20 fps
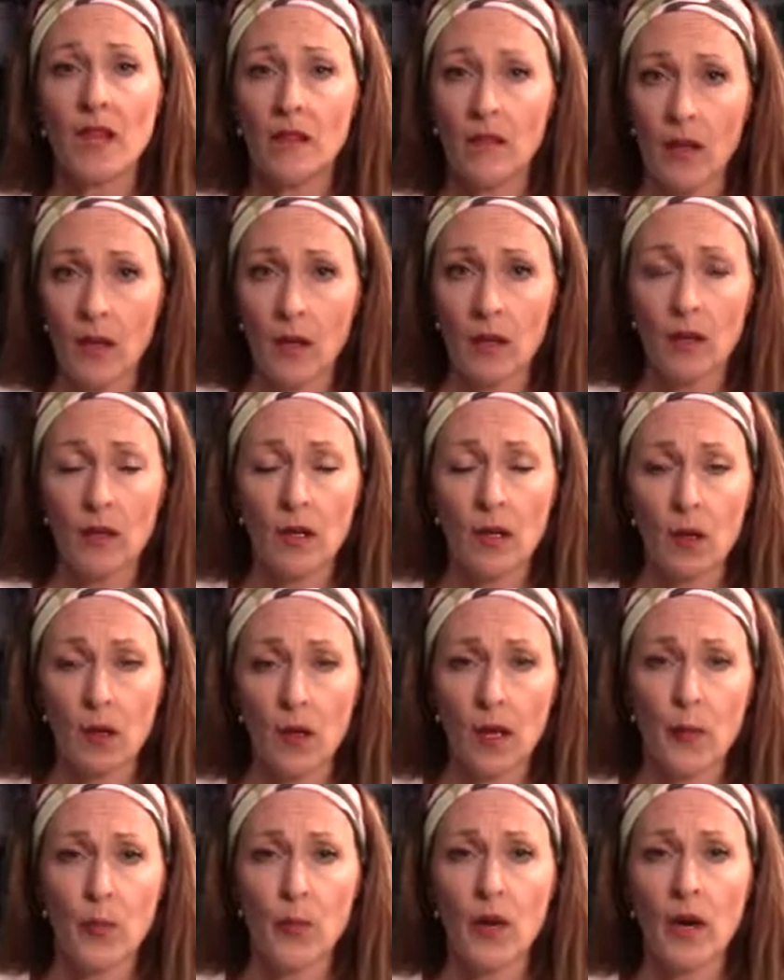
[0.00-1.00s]
That
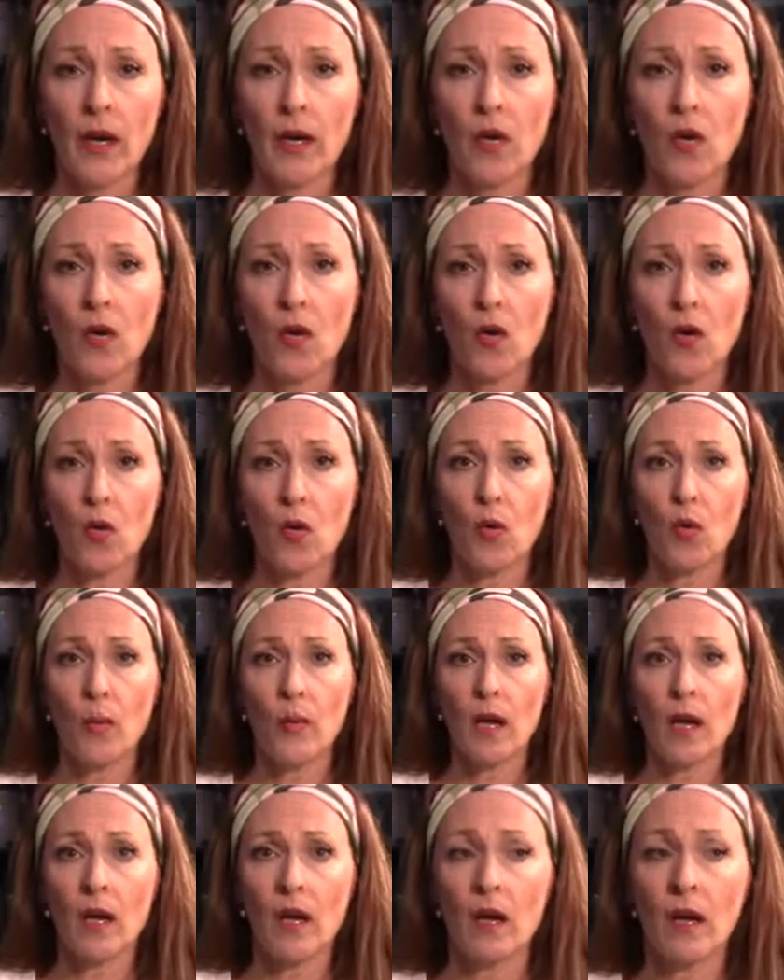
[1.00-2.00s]
get brought into your home,
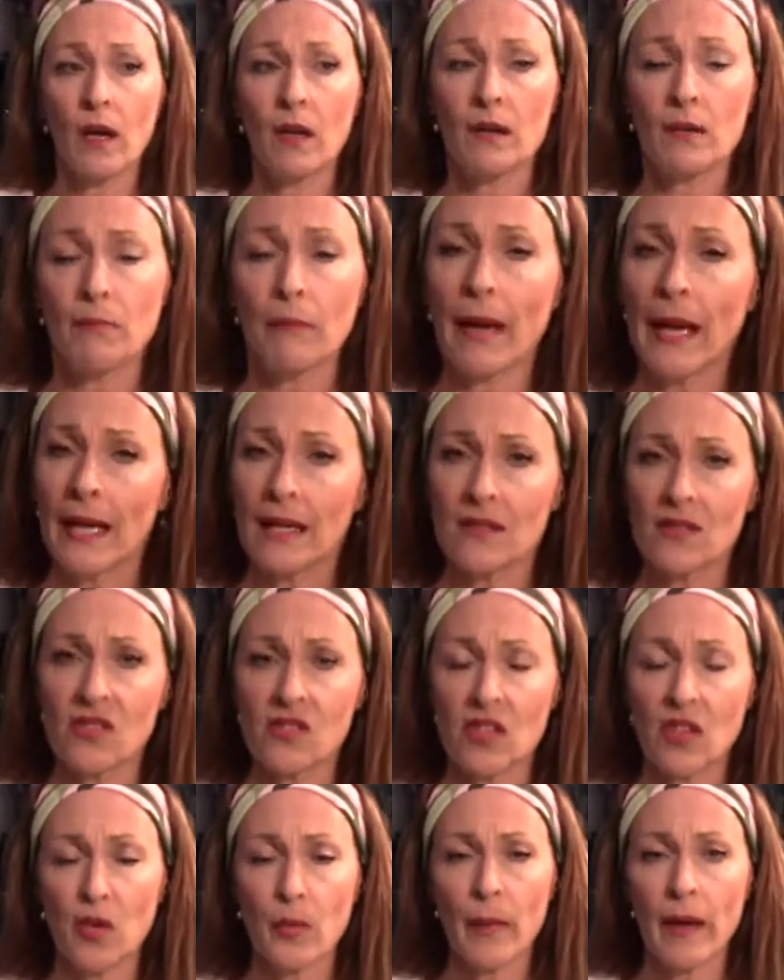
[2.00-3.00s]

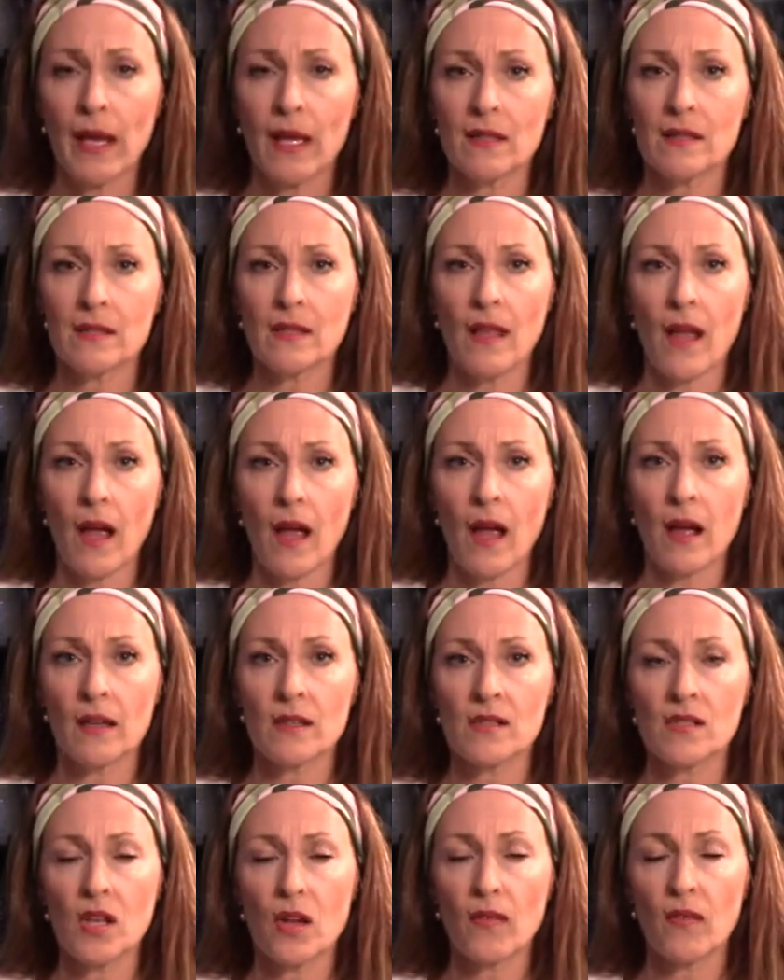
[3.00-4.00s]
mites, ear mites, and that kind of
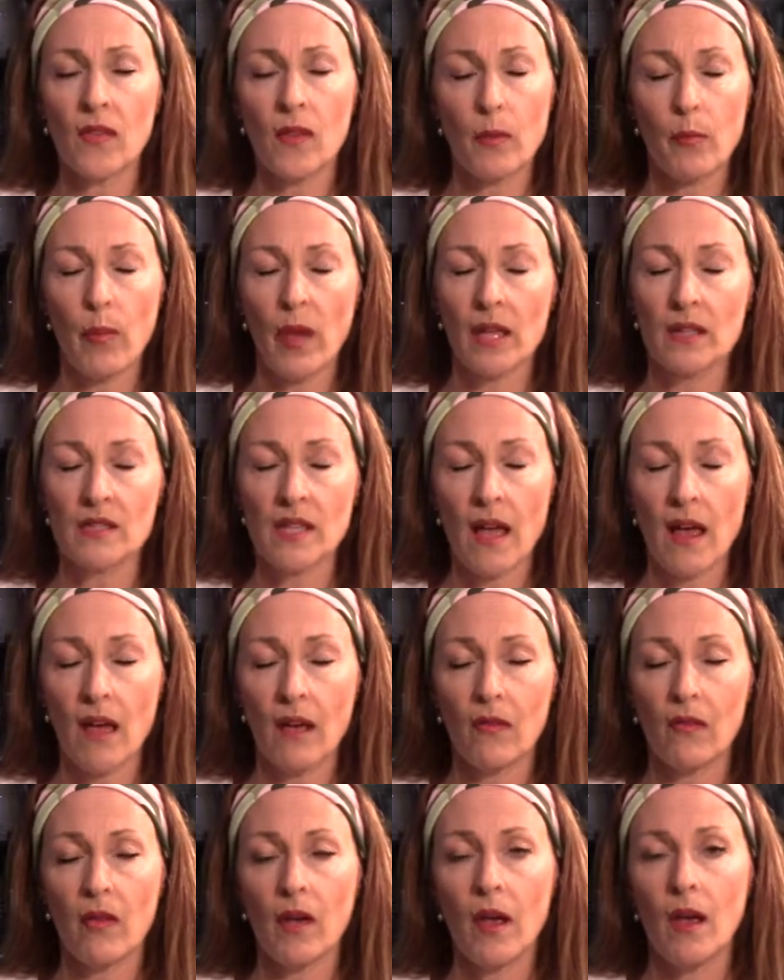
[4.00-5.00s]
stuff that pets
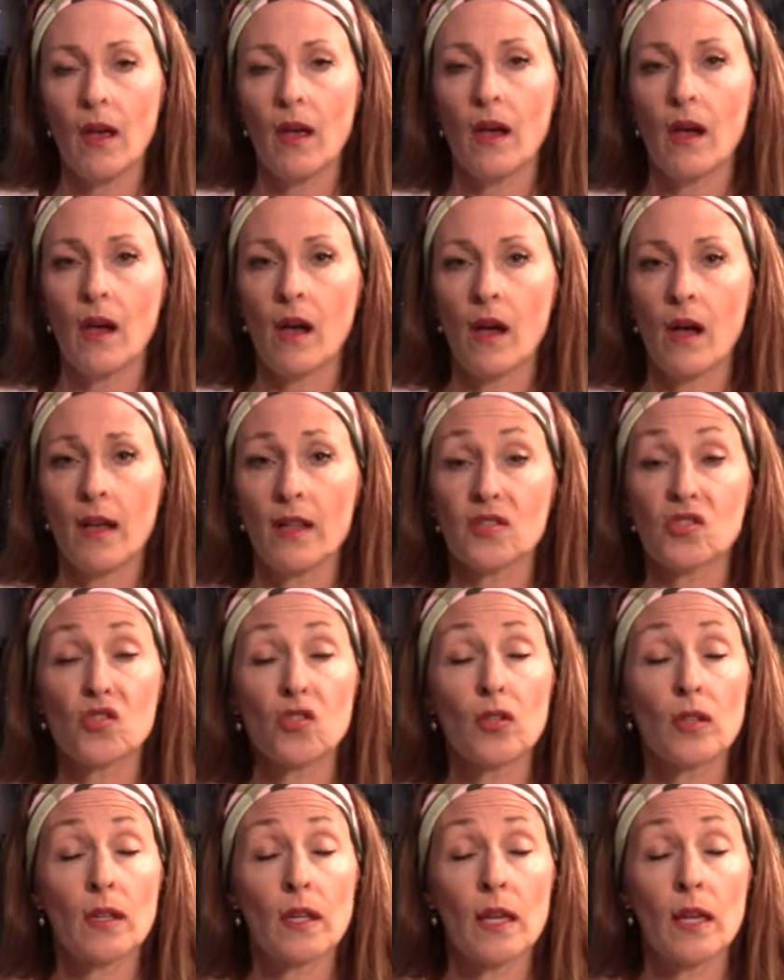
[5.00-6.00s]
have, and
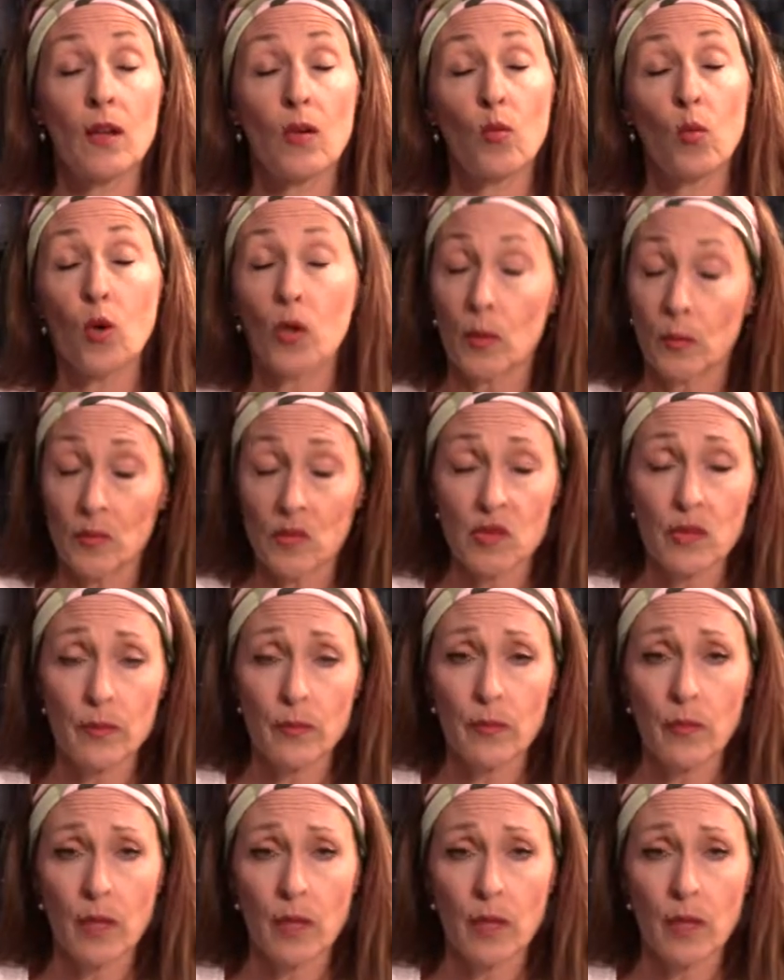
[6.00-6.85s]
certainly worms,